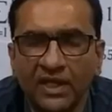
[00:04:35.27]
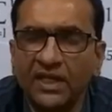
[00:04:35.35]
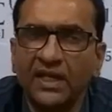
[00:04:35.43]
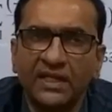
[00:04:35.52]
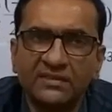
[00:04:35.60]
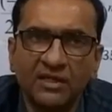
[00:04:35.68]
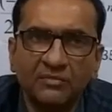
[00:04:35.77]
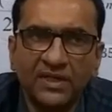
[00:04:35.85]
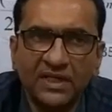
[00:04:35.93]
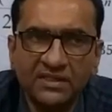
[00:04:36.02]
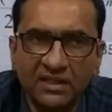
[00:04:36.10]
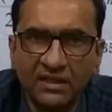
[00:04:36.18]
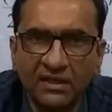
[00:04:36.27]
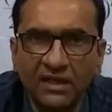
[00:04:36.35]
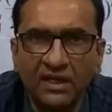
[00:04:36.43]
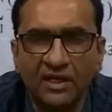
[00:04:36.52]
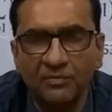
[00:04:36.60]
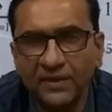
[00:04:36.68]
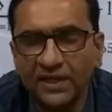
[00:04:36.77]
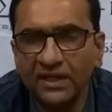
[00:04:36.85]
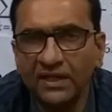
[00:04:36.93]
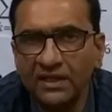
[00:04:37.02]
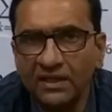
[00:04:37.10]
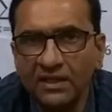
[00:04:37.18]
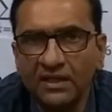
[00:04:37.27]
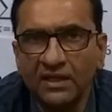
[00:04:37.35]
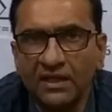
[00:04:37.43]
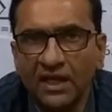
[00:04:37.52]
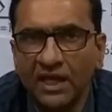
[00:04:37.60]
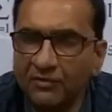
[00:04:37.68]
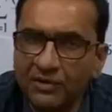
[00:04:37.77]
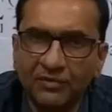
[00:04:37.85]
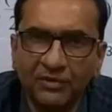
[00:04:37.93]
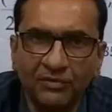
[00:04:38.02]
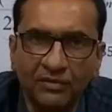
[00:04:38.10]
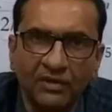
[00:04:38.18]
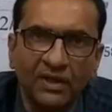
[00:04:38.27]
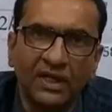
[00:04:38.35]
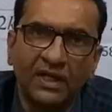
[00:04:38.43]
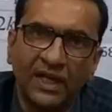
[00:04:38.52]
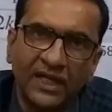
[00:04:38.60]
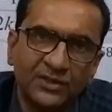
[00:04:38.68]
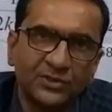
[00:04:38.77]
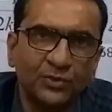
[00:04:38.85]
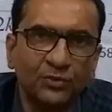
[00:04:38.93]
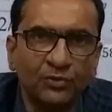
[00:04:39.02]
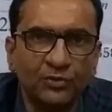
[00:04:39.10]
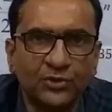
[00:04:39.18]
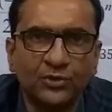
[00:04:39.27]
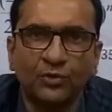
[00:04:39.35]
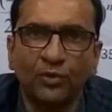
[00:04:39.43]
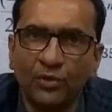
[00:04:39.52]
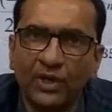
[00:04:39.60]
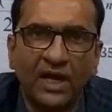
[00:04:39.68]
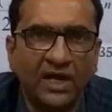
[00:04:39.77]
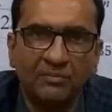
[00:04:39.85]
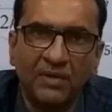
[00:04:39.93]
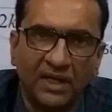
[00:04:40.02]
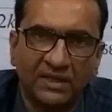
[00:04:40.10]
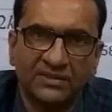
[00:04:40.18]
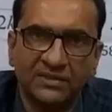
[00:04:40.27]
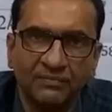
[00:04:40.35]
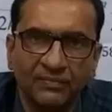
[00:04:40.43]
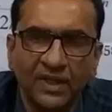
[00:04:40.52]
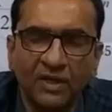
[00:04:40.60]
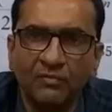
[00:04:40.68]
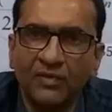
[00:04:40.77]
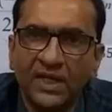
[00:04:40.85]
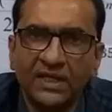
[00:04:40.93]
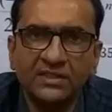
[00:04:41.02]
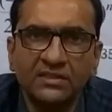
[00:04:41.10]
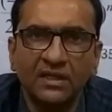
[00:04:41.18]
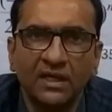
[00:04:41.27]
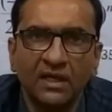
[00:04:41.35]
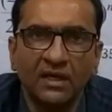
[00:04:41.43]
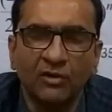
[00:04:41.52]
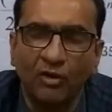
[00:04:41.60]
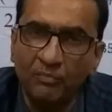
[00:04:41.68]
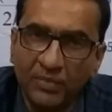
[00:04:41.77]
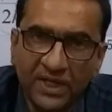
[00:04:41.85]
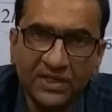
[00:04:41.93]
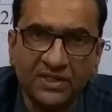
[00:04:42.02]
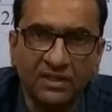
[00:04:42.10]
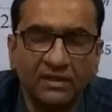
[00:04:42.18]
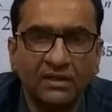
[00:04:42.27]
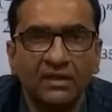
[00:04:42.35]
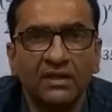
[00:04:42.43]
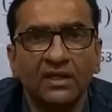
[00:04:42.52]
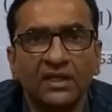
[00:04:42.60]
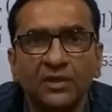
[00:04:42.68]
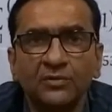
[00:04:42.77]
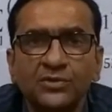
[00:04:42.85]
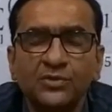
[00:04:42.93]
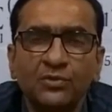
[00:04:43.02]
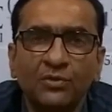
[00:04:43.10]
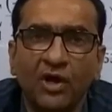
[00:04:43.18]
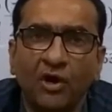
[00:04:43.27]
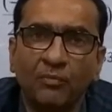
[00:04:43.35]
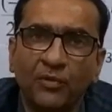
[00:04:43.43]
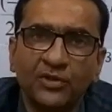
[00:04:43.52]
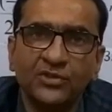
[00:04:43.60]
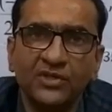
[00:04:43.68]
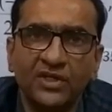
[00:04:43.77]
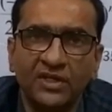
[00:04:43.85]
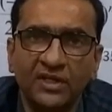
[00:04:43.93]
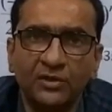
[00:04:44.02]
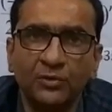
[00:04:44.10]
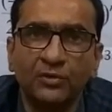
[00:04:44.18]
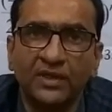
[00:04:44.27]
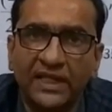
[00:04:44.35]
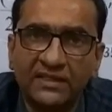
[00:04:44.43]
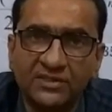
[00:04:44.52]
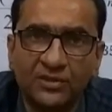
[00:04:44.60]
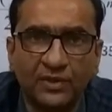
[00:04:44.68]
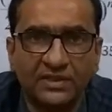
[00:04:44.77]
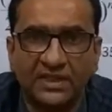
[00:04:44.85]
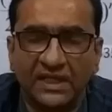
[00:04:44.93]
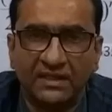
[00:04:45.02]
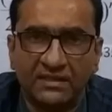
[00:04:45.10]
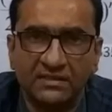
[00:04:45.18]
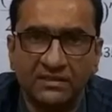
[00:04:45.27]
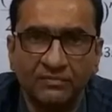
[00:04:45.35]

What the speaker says: In an examination, typically everyone likes to score high marks, whereas competition gives you opportunity to test your skills,